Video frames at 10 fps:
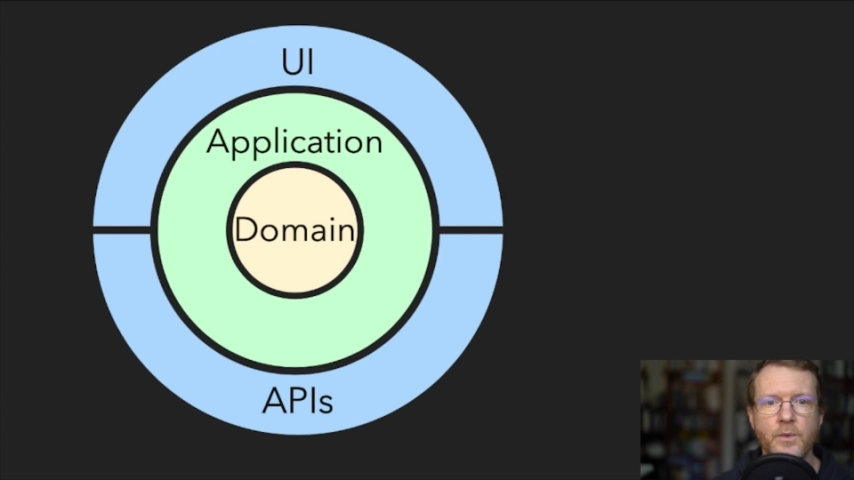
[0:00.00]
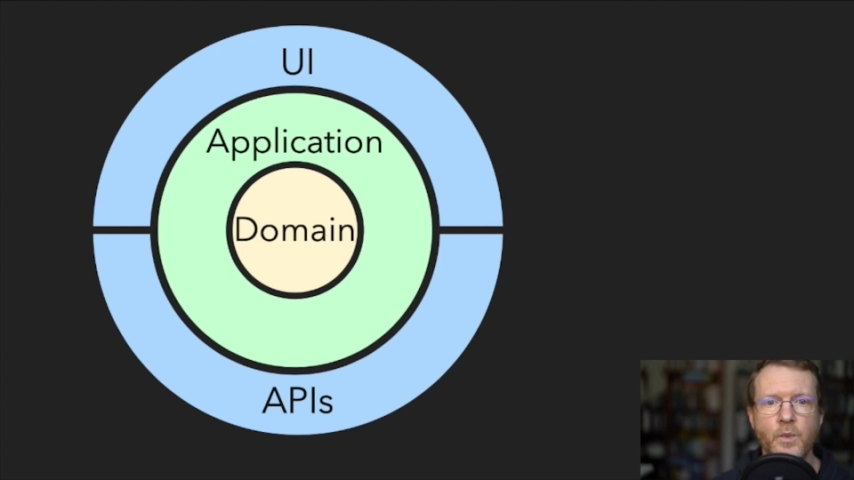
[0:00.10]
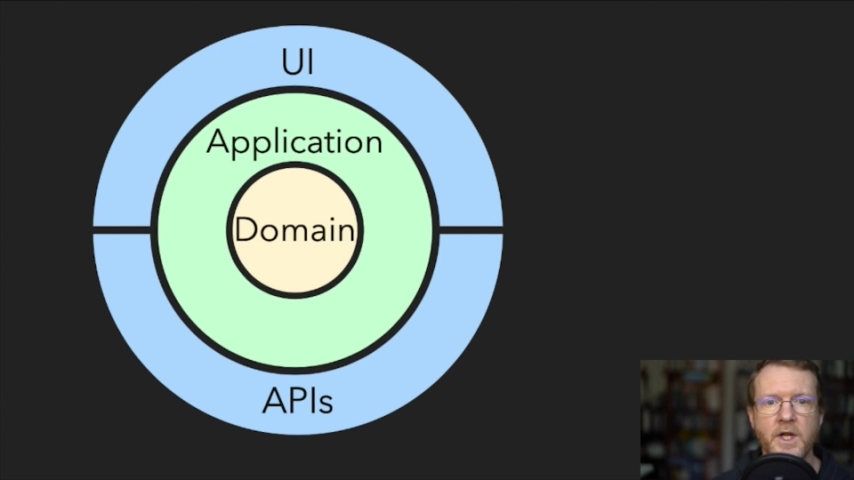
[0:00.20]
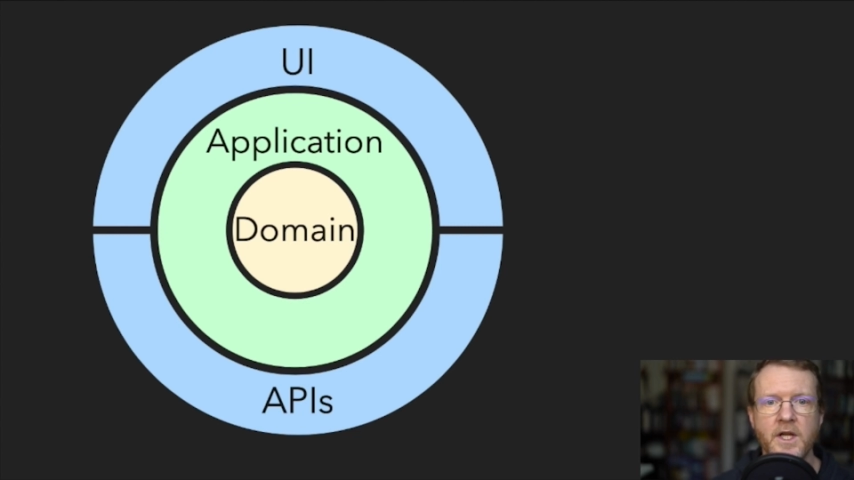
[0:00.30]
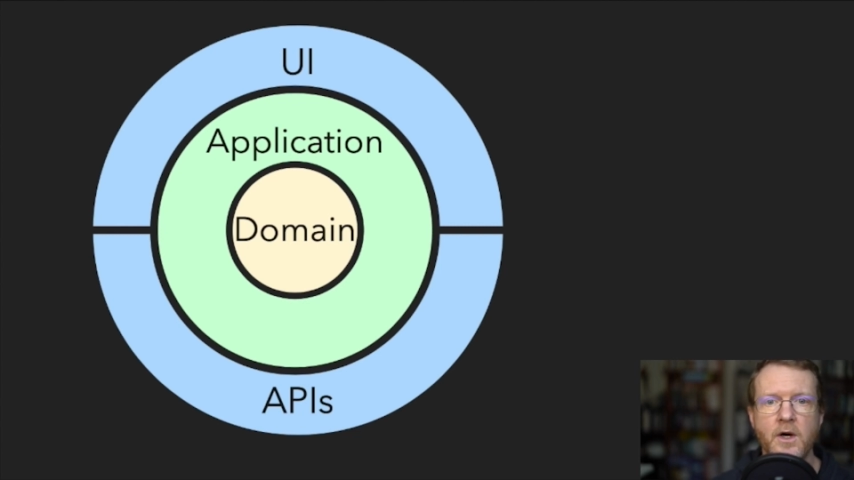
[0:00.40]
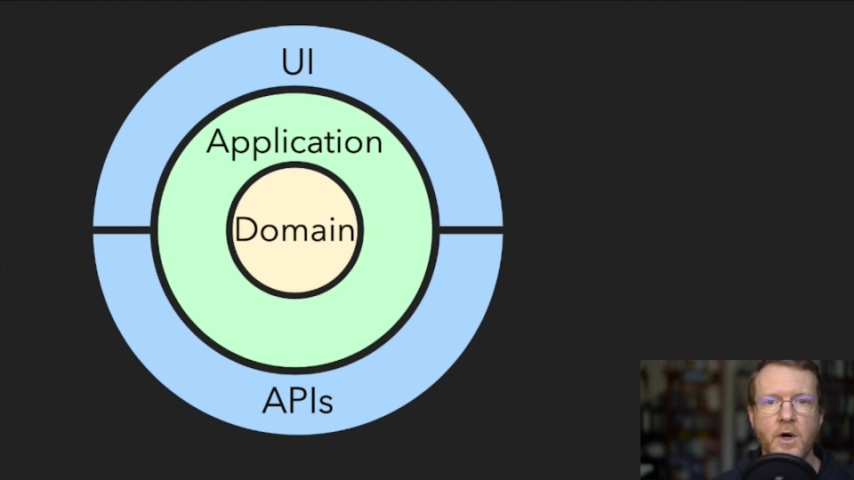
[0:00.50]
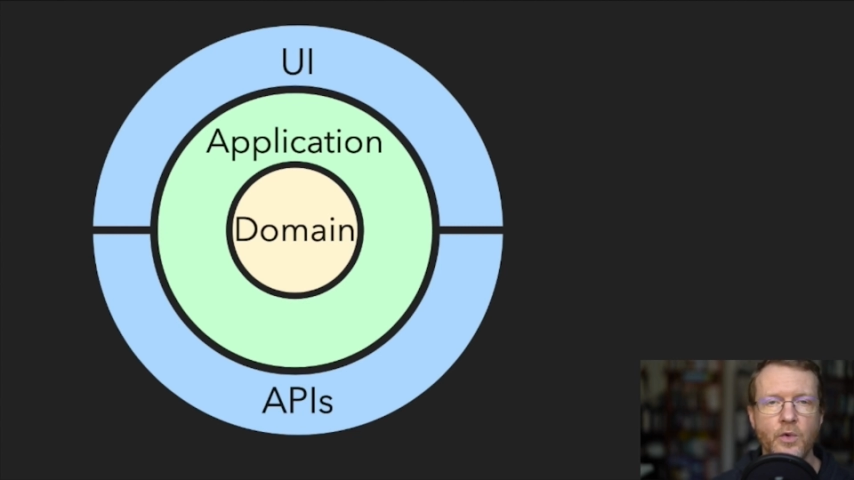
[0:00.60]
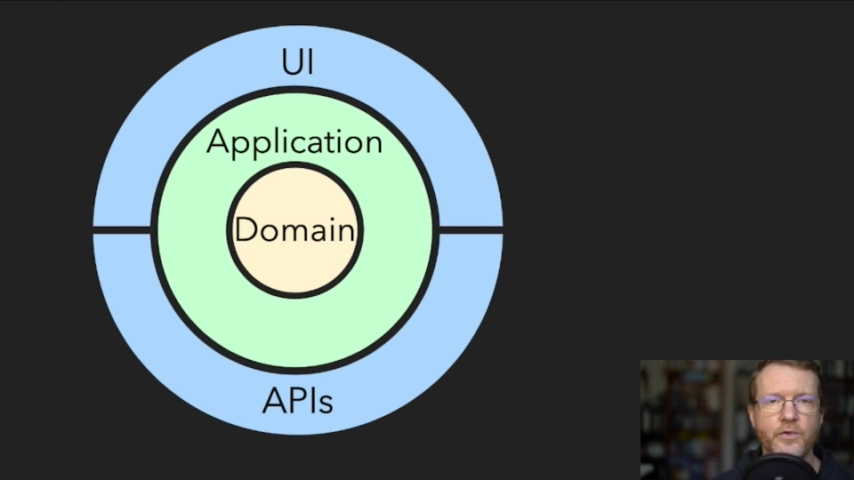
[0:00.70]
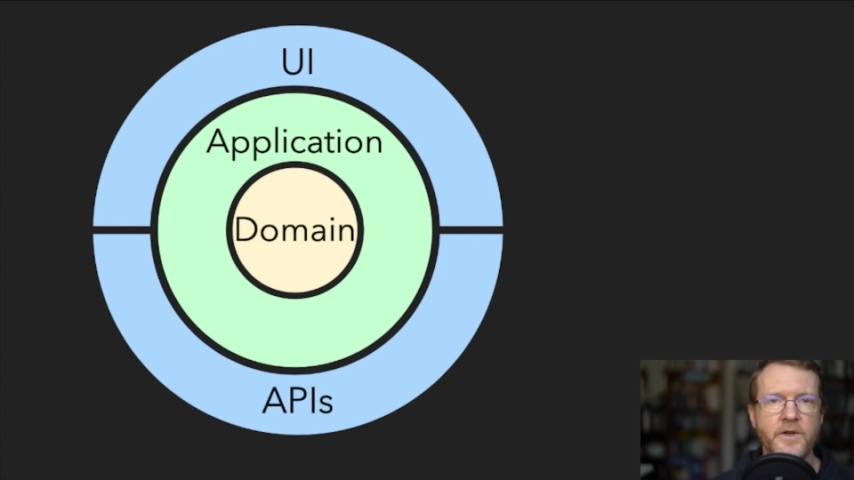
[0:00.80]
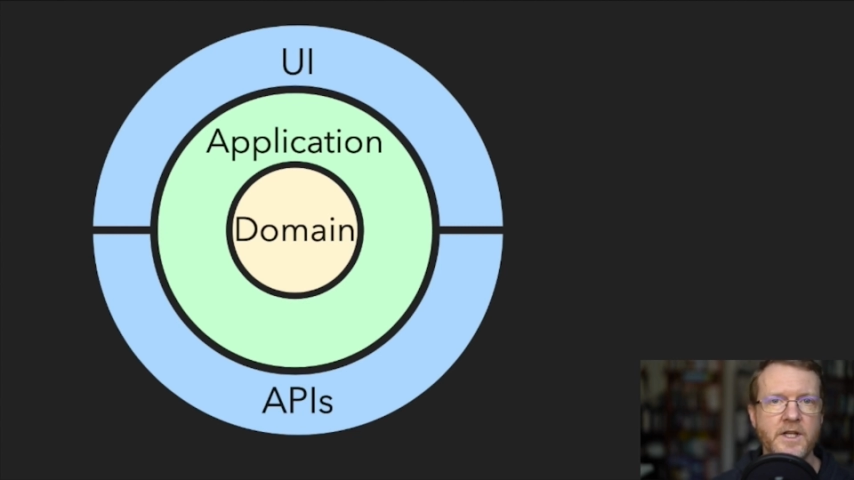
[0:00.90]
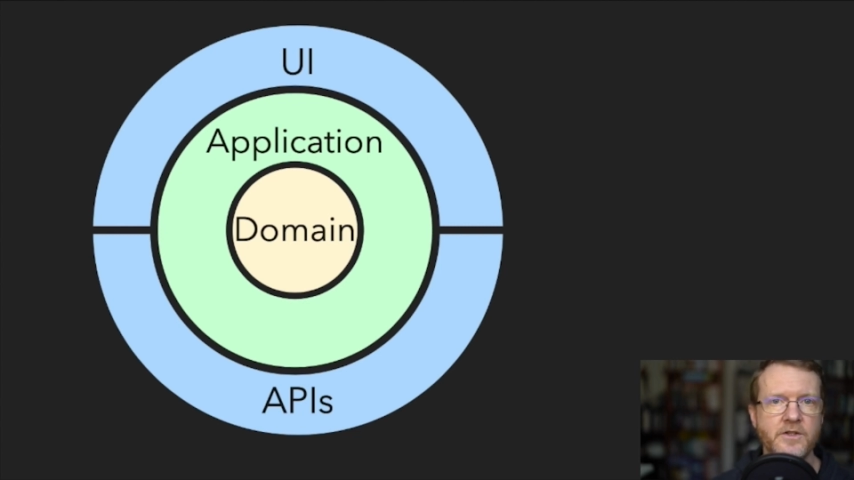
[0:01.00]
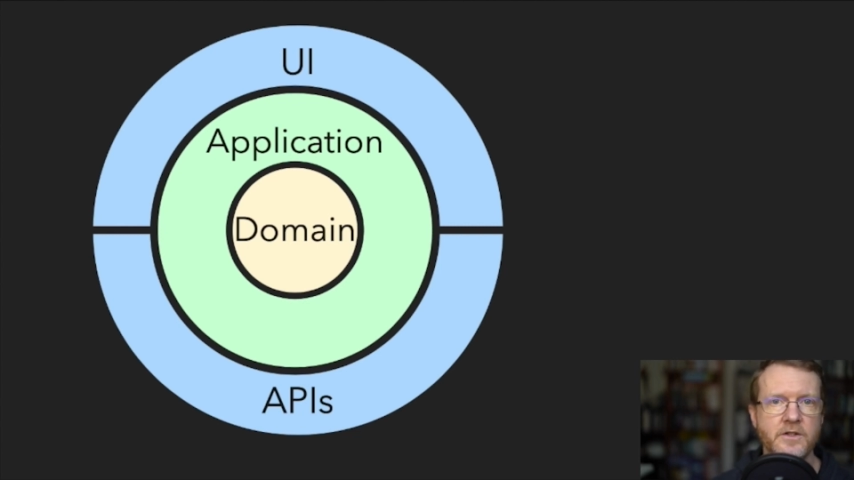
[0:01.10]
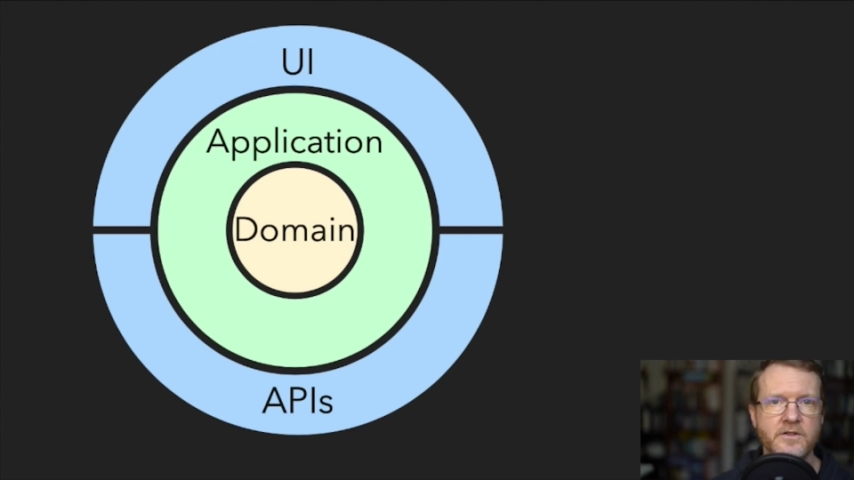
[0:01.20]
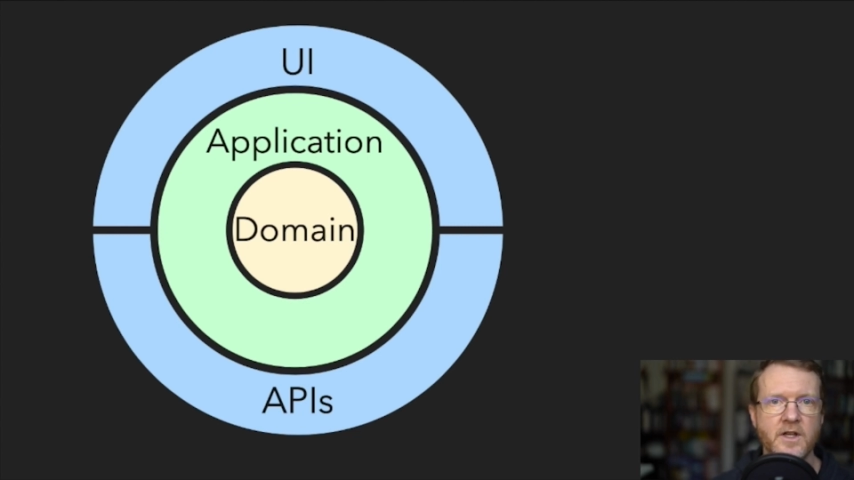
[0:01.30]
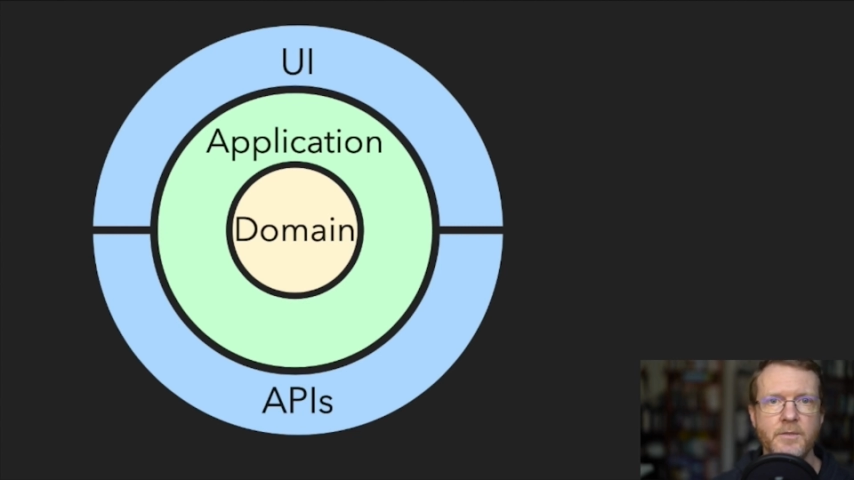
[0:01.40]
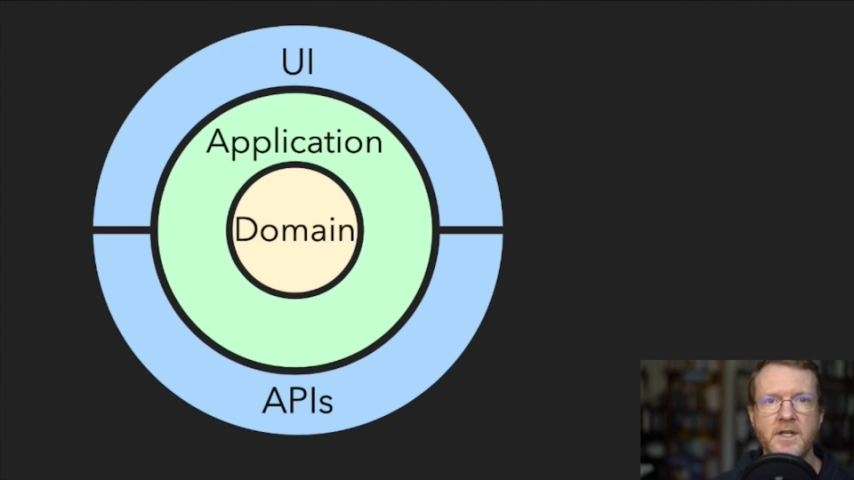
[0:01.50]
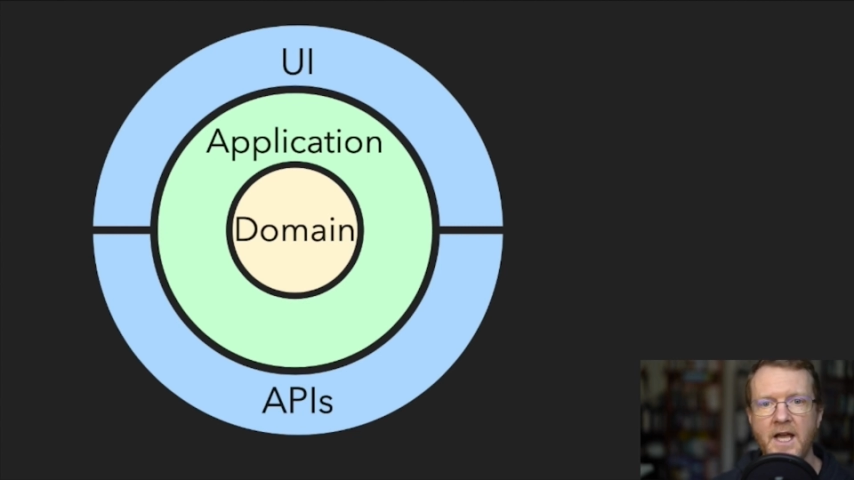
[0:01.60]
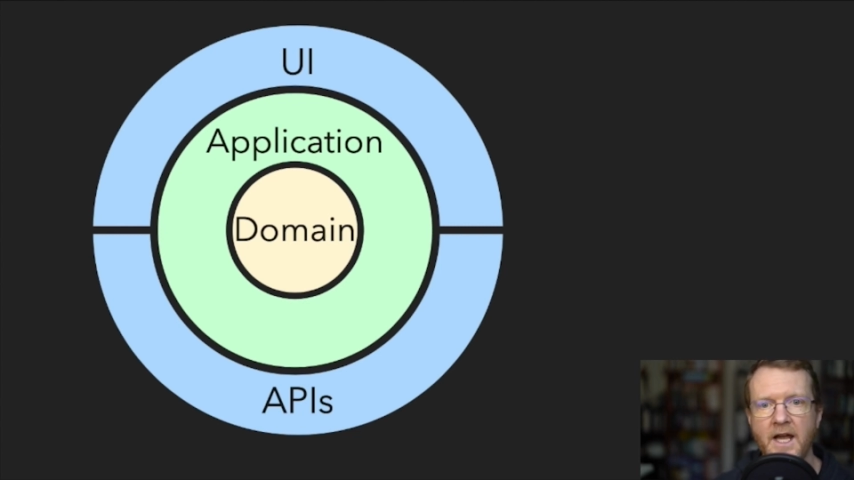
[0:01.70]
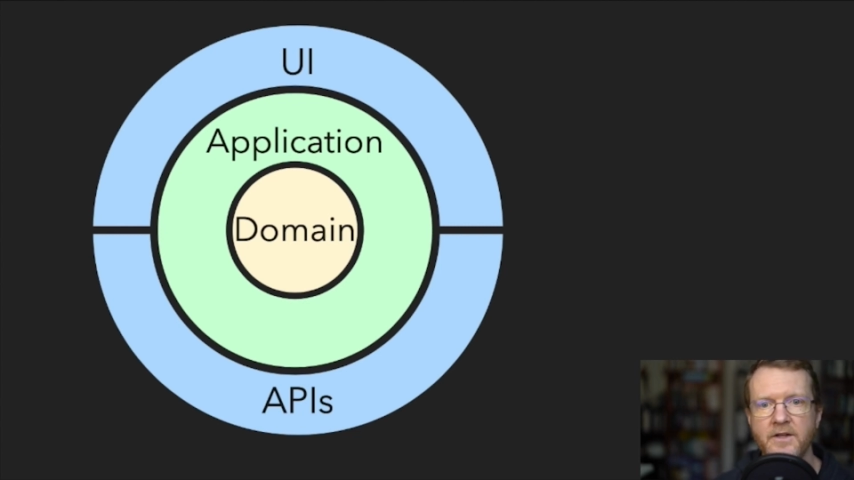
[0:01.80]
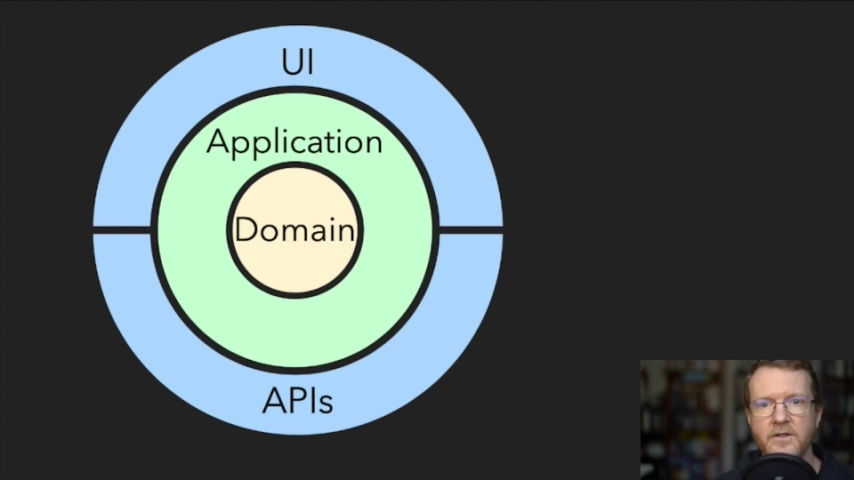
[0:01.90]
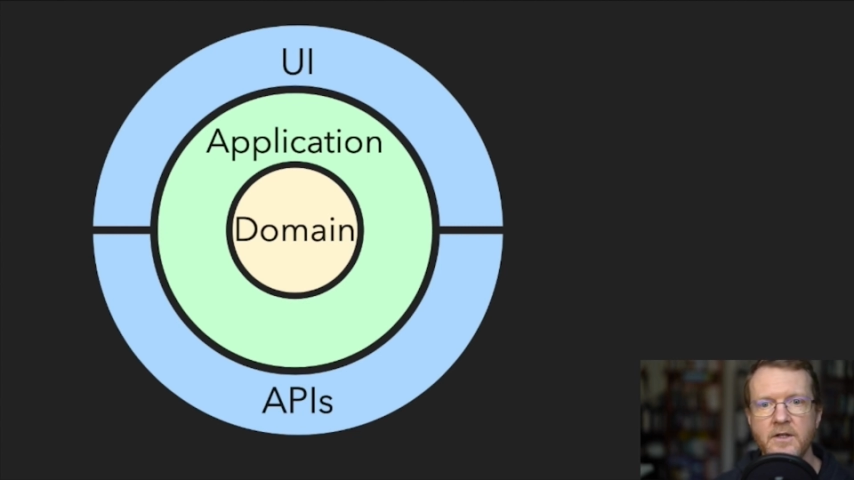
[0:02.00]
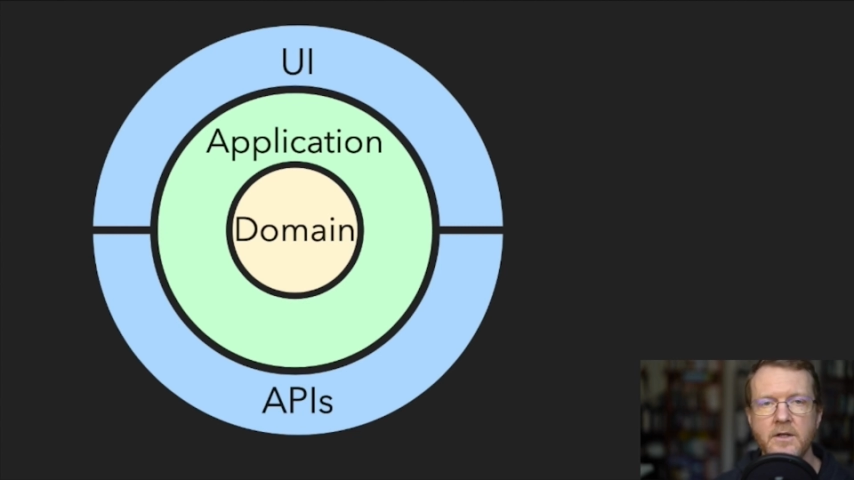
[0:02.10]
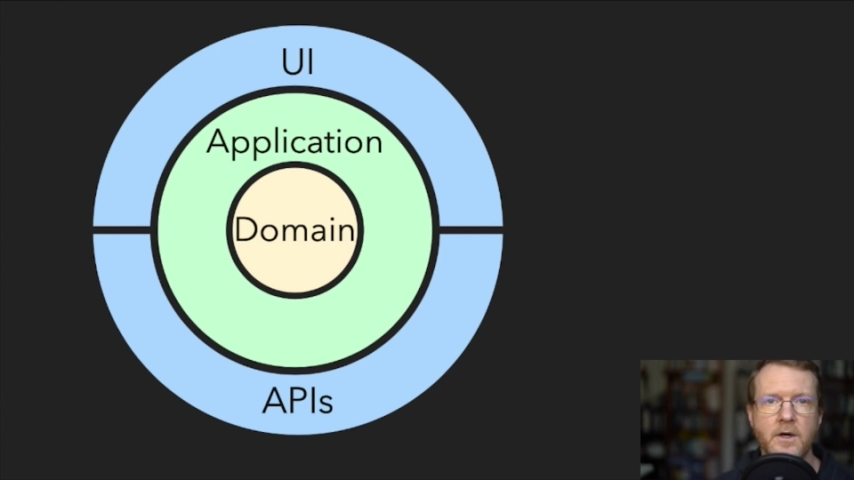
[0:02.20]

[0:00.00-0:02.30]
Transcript: where whole features can be added,